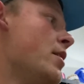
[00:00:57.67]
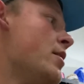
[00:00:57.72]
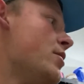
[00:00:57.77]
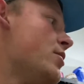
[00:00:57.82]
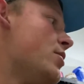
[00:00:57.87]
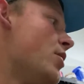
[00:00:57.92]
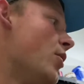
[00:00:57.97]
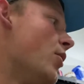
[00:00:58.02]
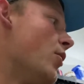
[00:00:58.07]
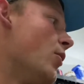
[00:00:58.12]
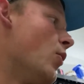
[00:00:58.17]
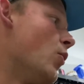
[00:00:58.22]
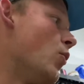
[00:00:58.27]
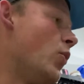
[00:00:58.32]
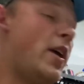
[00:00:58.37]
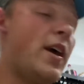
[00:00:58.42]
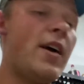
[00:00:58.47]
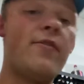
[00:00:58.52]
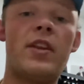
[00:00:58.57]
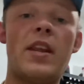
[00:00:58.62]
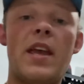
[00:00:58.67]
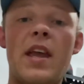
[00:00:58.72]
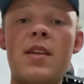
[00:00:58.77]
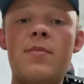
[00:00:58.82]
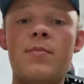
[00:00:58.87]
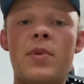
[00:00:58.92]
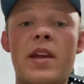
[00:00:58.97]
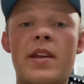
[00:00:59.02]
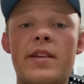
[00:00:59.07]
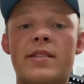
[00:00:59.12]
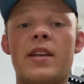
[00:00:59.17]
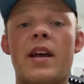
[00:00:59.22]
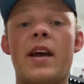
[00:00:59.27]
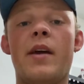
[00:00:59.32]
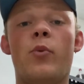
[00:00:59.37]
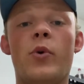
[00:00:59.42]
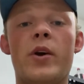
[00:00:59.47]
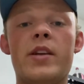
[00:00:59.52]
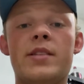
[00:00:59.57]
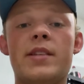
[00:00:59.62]
So we have an 8 PSI
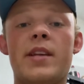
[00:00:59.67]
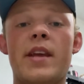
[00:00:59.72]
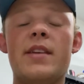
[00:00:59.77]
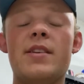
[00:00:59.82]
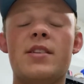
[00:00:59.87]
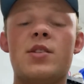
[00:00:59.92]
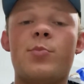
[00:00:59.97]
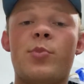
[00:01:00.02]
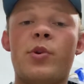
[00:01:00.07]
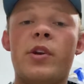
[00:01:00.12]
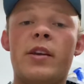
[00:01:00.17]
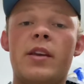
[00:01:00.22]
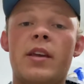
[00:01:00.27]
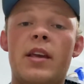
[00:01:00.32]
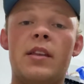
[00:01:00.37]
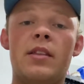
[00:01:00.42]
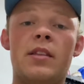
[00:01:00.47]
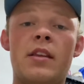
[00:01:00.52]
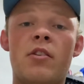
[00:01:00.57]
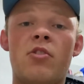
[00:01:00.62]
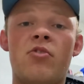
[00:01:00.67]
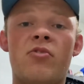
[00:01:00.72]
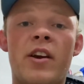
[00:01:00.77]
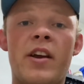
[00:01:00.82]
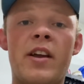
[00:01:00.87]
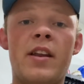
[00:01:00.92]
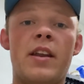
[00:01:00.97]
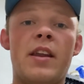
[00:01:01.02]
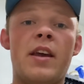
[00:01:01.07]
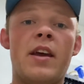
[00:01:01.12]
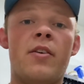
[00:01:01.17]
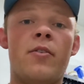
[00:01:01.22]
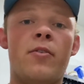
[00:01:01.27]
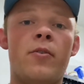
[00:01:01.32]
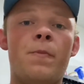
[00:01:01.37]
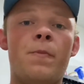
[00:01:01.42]
wastegate spring in there right now.